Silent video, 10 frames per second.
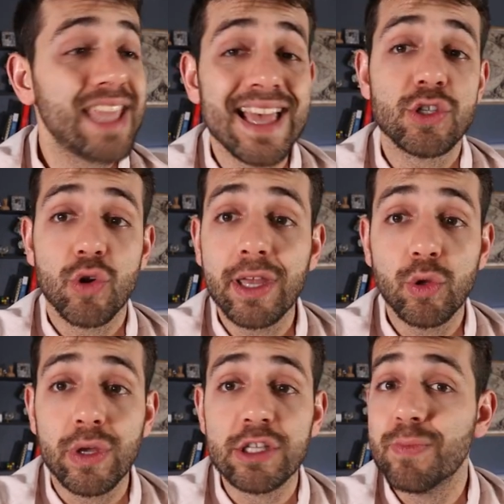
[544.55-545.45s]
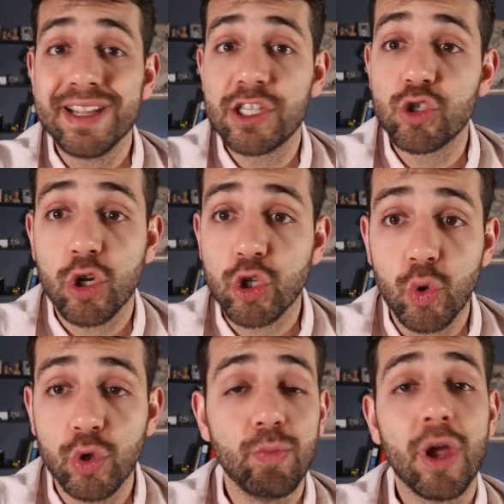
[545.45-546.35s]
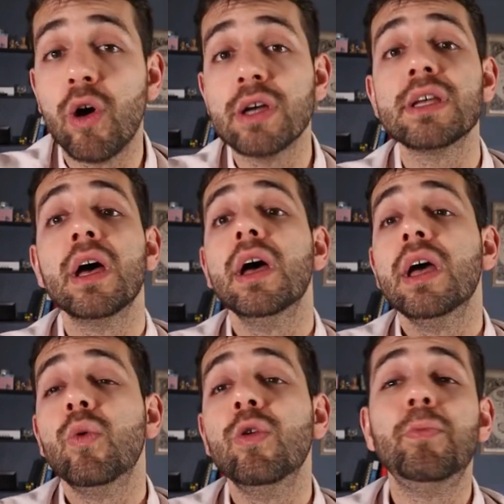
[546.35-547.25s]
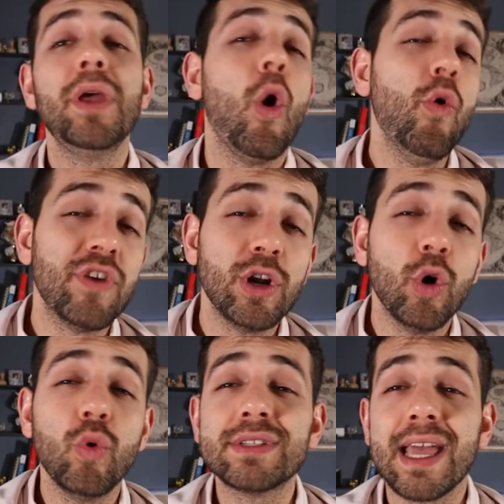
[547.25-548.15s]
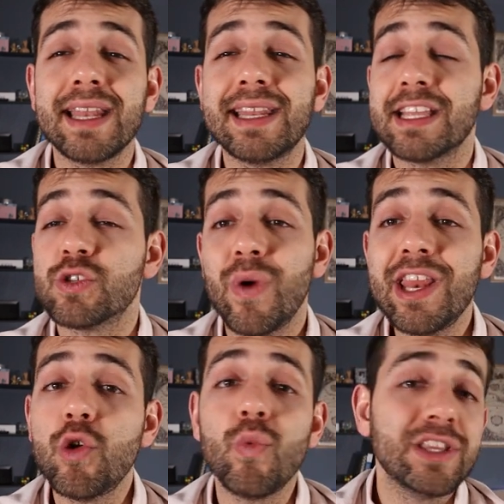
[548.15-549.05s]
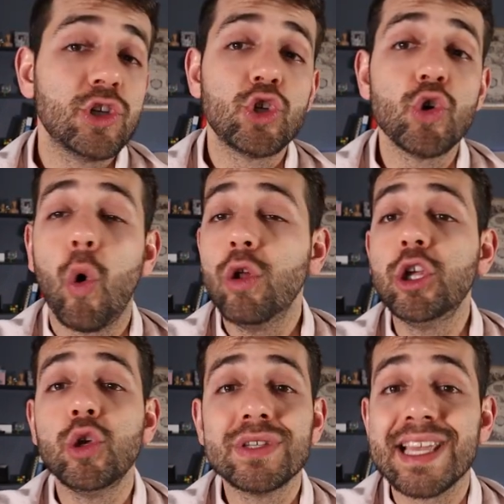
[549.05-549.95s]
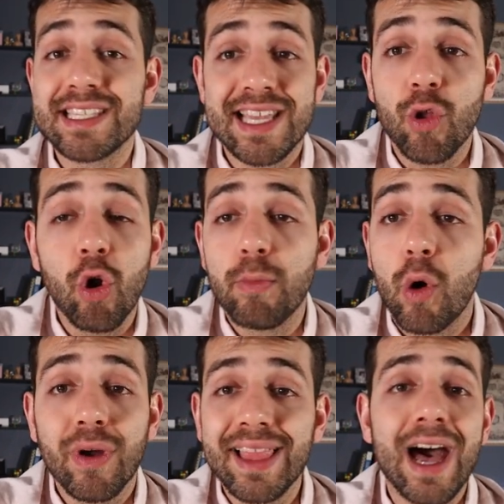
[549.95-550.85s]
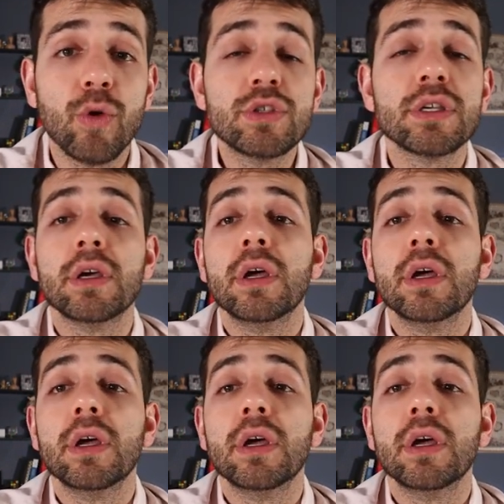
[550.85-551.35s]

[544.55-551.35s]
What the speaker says: Yes, you can do it, but it's not good because it will be overload, and that when you want to only use as a normal cloud,